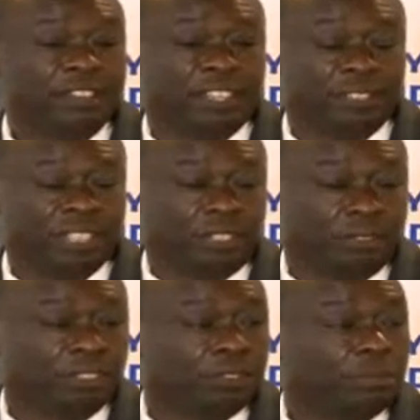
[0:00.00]
10,000
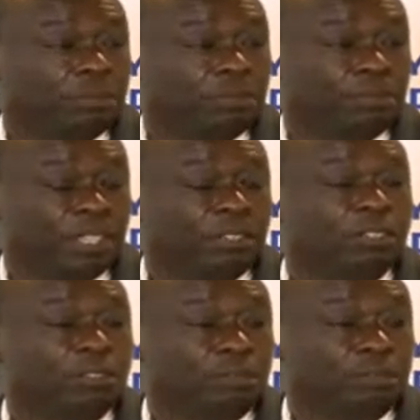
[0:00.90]
youths from the
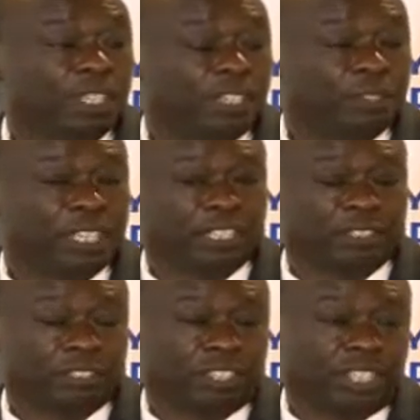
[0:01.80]
whole of the African
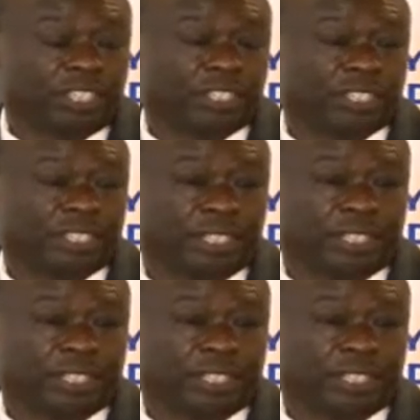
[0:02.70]
continent